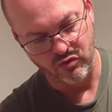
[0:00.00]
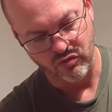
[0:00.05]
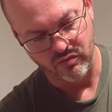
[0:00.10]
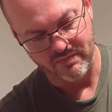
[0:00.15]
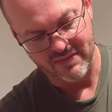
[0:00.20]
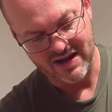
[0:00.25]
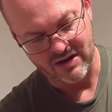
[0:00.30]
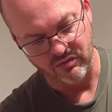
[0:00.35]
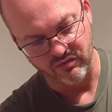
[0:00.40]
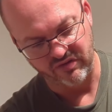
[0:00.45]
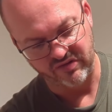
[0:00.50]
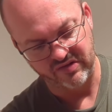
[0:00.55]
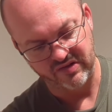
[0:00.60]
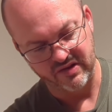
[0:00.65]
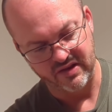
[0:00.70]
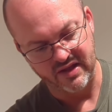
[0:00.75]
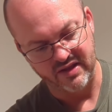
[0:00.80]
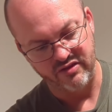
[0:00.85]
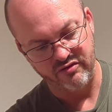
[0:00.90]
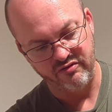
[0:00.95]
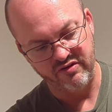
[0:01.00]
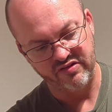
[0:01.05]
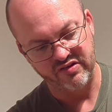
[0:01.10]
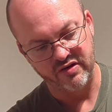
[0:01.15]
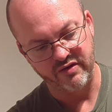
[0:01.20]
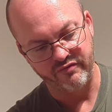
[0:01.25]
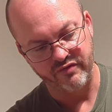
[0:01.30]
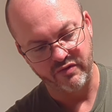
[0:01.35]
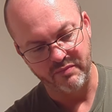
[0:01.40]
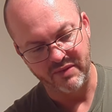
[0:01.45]
more mounts. There
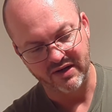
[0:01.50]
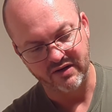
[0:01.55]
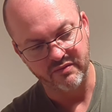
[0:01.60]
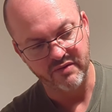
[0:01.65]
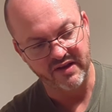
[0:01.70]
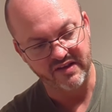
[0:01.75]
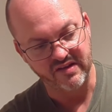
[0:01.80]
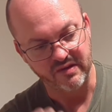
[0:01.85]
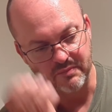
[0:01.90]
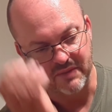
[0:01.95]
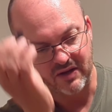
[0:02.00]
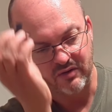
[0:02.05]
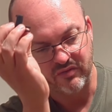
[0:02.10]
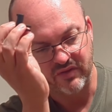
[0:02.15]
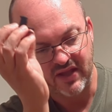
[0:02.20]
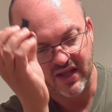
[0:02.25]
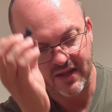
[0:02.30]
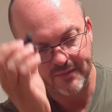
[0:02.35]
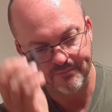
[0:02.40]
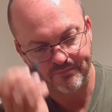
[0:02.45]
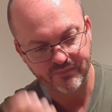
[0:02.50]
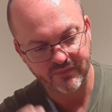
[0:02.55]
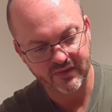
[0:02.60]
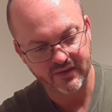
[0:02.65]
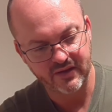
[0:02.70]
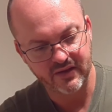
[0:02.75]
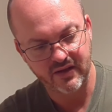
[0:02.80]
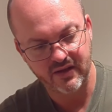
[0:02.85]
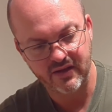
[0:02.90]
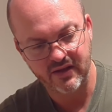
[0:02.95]
is another magnetic mount there,
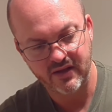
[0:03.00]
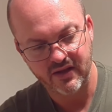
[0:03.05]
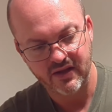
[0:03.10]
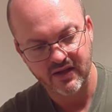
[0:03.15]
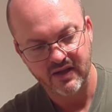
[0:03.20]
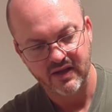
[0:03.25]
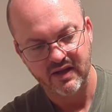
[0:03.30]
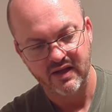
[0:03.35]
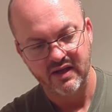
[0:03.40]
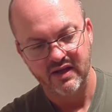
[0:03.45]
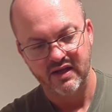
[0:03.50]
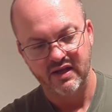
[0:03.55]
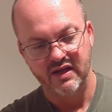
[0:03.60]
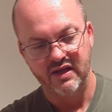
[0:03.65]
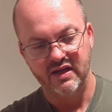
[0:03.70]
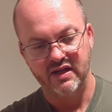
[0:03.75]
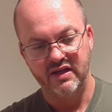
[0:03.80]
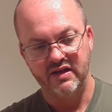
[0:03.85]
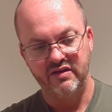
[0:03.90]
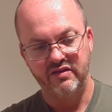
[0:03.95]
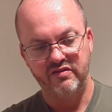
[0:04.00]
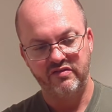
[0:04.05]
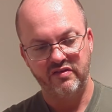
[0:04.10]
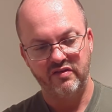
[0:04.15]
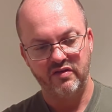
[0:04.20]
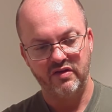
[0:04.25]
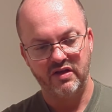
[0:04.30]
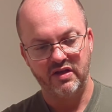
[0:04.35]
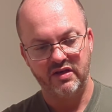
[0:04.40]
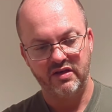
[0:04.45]

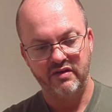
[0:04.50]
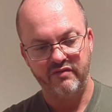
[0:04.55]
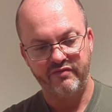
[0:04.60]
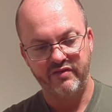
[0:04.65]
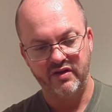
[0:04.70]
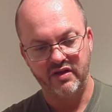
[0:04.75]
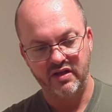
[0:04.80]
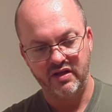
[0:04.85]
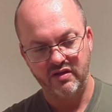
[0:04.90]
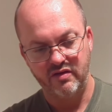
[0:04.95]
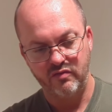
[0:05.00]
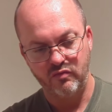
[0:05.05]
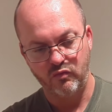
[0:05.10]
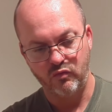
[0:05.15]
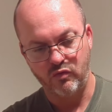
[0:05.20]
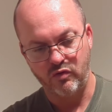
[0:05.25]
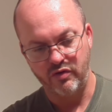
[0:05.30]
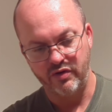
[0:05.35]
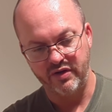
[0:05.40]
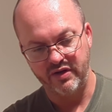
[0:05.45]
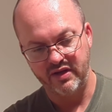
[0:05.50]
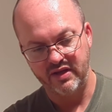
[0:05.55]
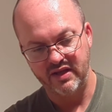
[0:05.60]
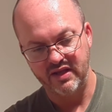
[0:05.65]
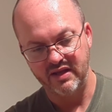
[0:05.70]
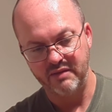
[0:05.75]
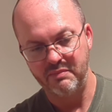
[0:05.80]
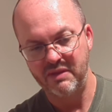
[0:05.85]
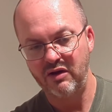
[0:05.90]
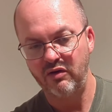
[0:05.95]
and another one
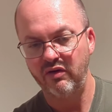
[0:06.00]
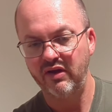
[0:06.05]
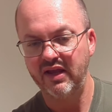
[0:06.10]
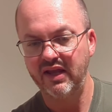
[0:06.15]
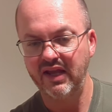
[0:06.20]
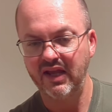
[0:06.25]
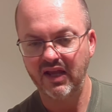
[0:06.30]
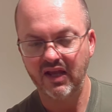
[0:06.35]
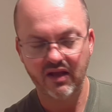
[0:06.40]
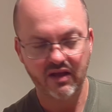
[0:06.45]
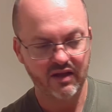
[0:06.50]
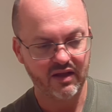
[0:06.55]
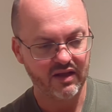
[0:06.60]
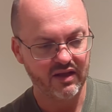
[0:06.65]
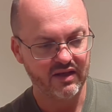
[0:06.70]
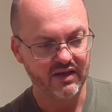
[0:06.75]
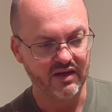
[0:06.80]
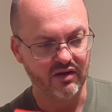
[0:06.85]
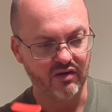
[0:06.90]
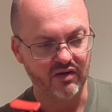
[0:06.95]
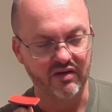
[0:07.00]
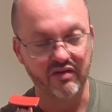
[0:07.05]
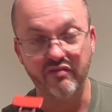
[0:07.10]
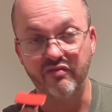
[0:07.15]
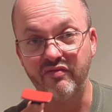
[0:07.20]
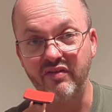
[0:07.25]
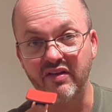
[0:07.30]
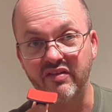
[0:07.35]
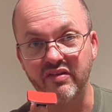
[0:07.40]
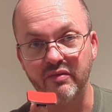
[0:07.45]
mount here. Now I
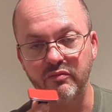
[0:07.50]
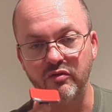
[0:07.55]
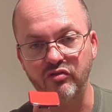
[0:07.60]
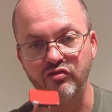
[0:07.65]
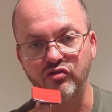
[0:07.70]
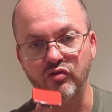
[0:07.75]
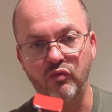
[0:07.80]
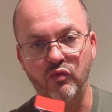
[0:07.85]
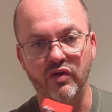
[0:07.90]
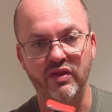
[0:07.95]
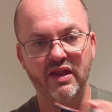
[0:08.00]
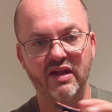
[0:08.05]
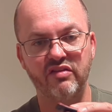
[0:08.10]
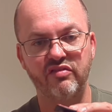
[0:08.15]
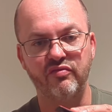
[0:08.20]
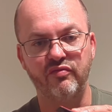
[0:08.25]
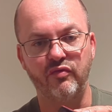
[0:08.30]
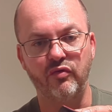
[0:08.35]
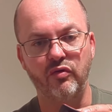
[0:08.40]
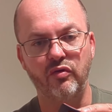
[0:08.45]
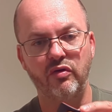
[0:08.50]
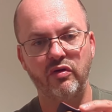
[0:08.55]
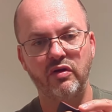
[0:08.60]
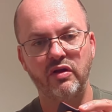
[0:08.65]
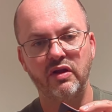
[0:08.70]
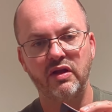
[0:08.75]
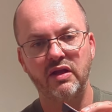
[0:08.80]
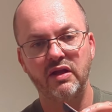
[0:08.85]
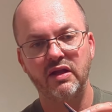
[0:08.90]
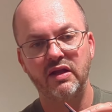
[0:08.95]
confess I'm not sure what that's
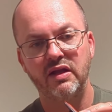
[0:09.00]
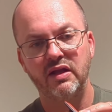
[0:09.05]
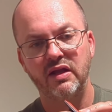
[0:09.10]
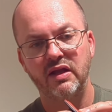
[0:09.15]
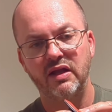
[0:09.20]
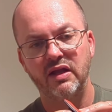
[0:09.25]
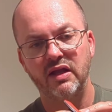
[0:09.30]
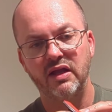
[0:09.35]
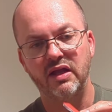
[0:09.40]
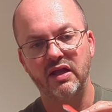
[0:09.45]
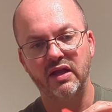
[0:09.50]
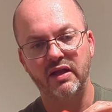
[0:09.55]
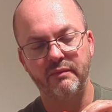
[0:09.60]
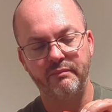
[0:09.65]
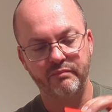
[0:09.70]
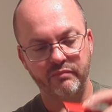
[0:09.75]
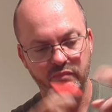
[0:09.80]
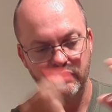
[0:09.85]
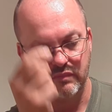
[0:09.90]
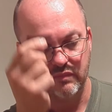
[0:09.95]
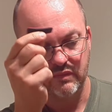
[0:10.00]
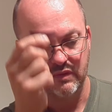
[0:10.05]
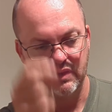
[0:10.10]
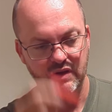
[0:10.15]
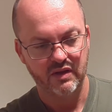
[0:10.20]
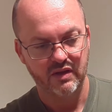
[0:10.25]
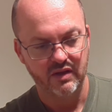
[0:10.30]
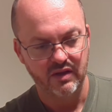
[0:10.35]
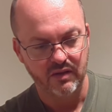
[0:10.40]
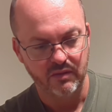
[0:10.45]
for,
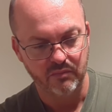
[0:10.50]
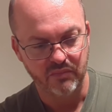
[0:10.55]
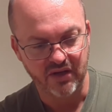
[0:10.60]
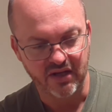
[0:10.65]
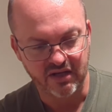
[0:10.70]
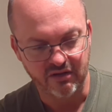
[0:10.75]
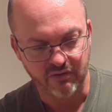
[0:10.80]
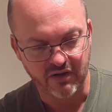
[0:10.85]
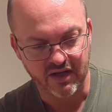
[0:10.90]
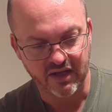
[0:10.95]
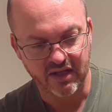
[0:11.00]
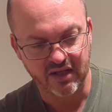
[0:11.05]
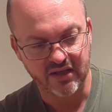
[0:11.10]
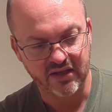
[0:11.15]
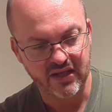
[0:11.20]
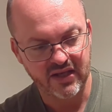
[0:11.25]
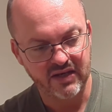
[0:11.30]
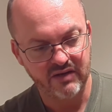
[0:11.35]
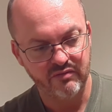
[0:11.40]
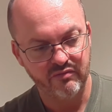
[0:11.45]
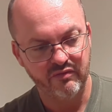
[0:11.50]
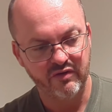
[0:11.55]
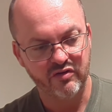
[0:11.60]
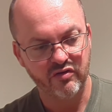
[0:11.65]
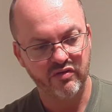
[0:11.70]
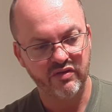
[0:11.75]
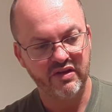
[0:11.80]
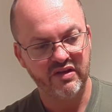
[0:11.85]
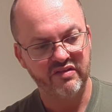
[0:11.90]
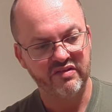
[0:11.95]
but anyway. And then
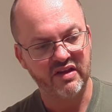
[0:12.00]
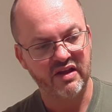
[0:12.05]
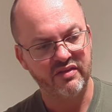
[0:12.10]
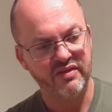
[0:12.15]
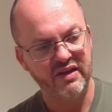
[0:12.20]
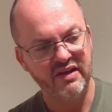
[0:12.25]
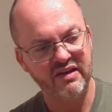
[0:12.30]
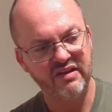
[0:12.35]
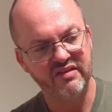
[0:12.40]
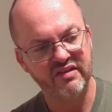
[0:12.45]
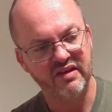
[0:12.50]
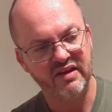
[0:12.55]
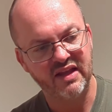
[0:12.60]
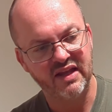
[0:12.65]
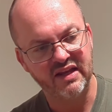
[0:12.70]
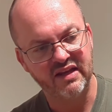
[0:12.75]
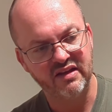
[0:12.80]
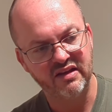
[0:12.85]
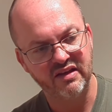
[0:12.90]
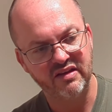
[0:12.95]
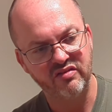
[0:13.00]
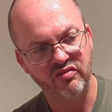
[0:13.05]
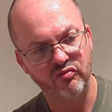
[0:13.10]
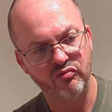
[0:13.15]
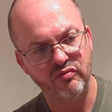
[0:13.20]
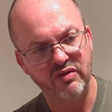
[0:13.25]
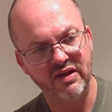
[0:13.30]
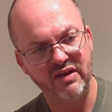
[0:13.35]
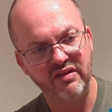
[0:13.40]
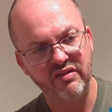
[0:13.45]
we've got these. I think these are like
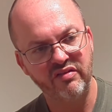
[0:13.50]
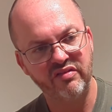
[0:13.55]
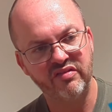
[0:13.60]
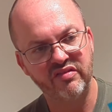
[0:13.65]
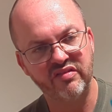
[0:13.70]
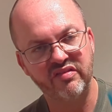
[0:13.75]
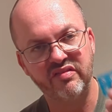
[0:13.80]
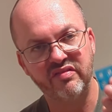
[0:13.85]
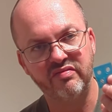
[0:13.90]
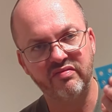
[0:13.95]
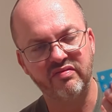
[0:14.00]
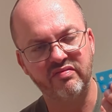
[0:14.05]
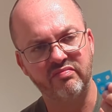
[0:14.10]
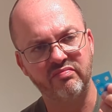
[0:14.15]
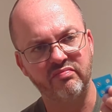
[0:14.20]
little rings,